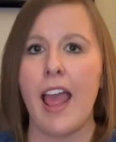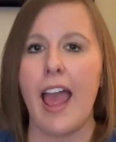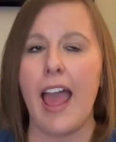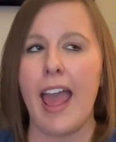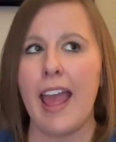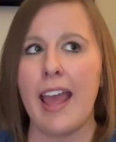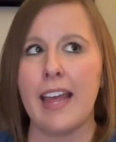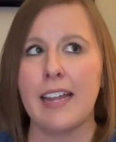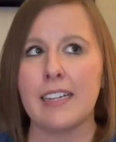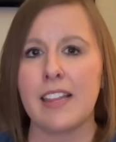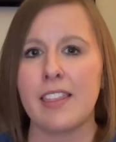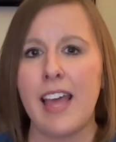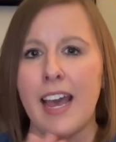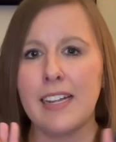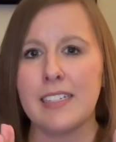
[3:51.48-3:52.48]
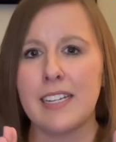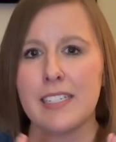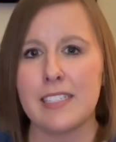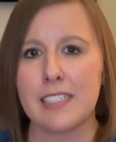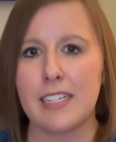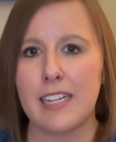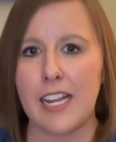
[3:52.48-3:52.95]
And that
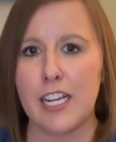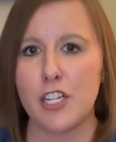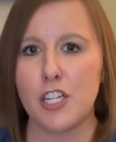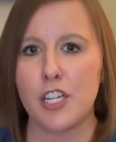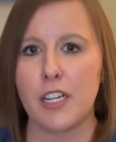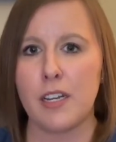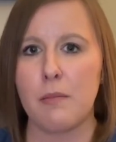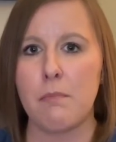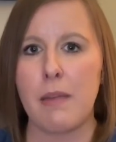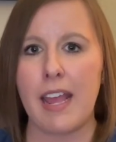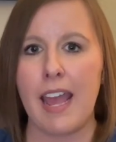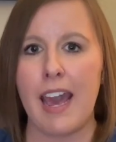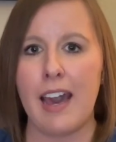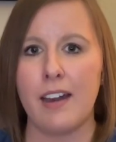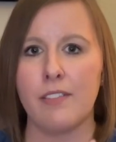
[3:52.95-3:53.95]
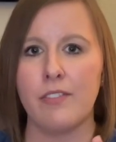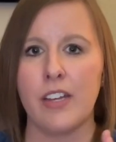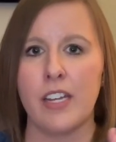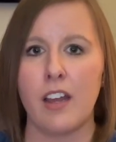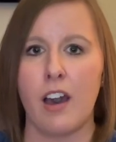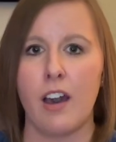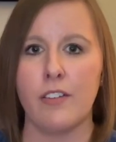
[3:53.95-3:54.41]
destination may have
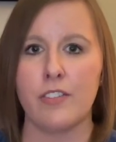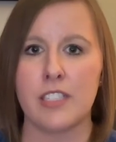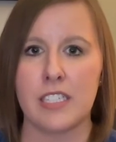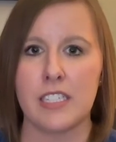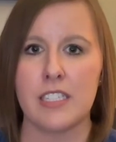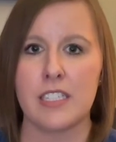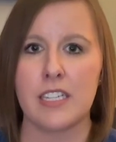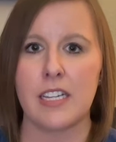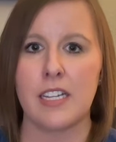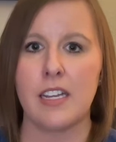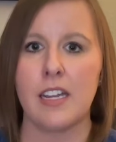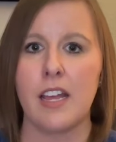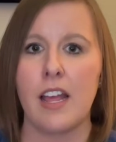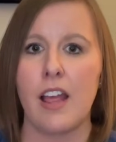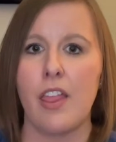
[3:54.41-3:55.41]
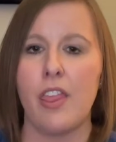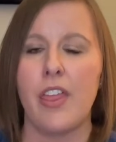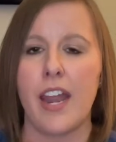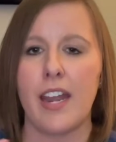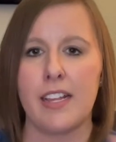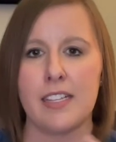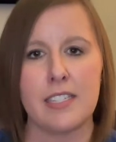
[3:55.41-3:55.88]
an off season
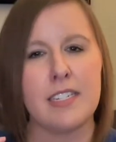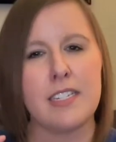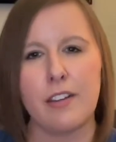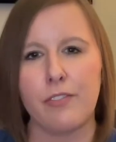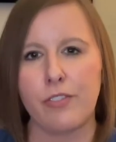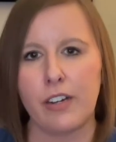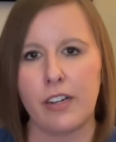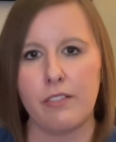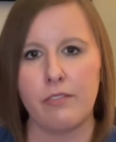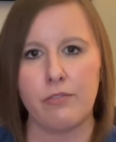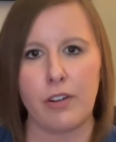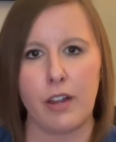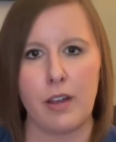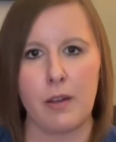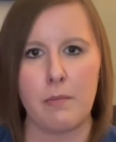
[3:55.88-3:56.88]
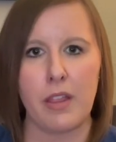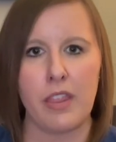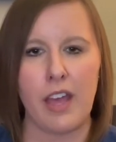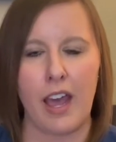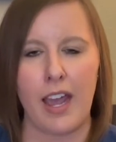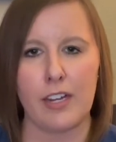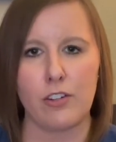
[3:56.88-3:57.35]
that is different from the
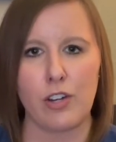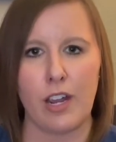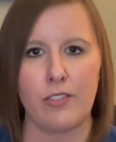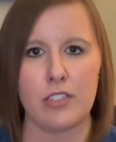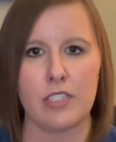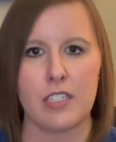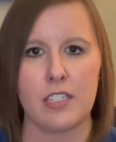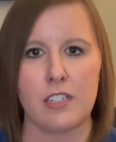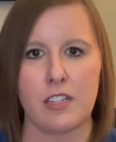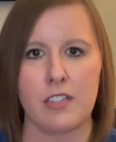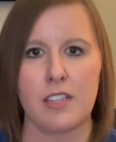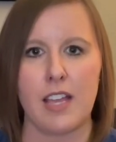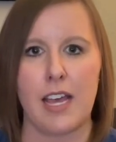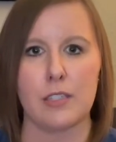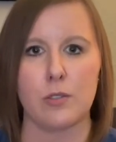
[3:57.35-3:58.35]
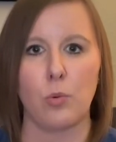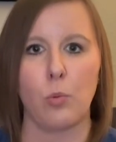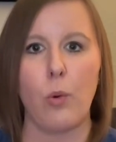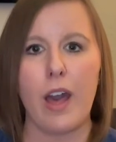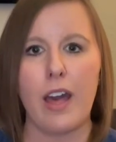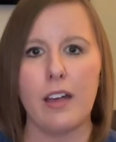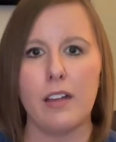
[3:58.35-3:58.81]
high travel seasons as
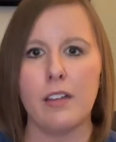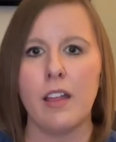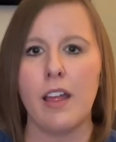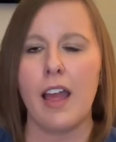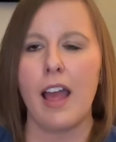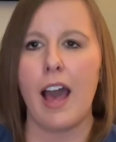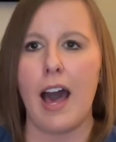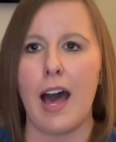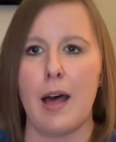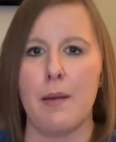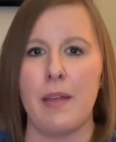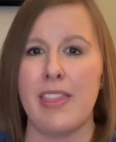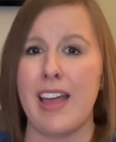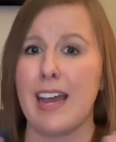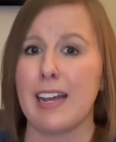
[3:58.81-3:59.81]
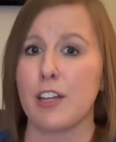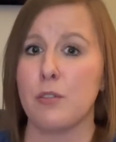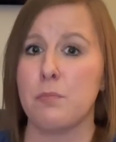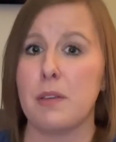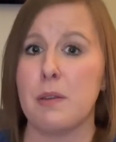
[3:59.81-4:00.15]
well. And that could be